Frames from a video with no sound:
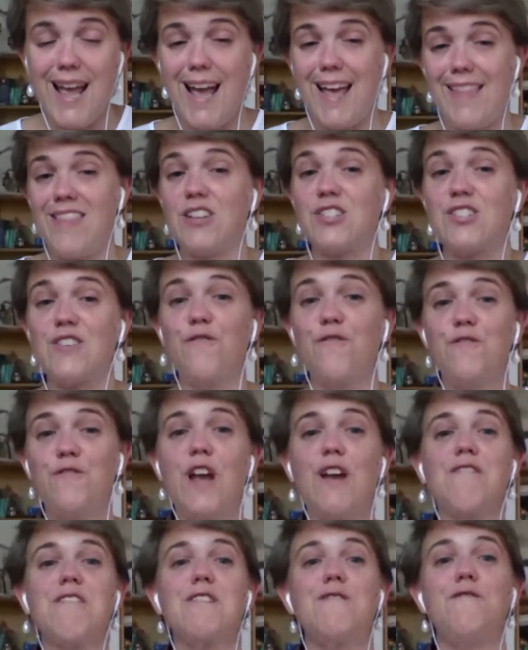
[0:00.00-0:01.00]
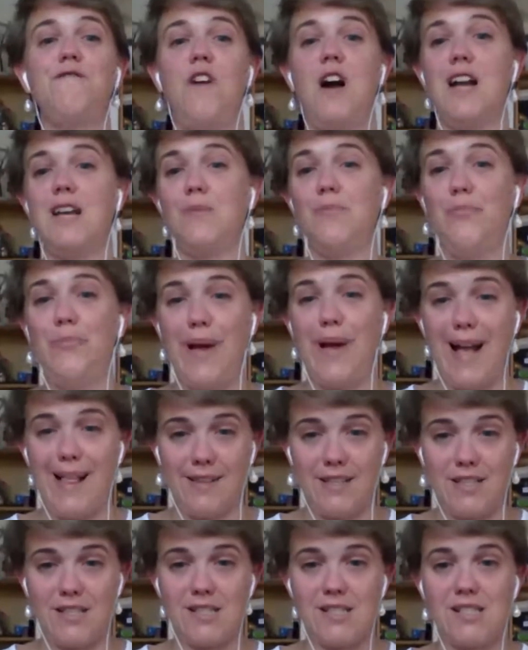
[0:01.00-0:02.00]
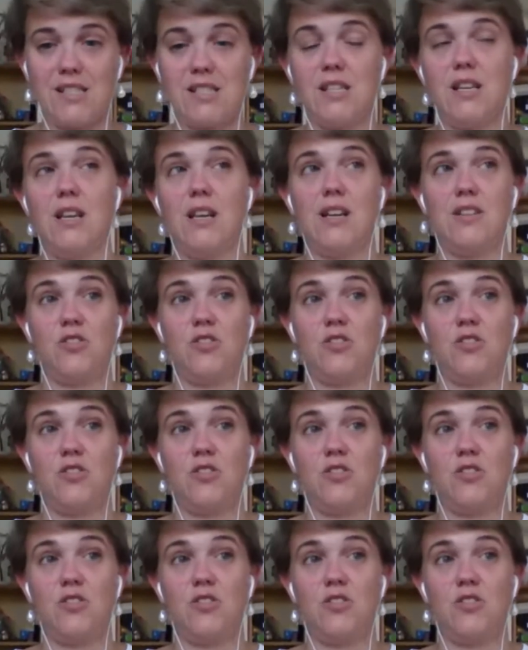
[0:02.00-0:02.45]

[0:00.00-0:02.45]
And there's a very fine balance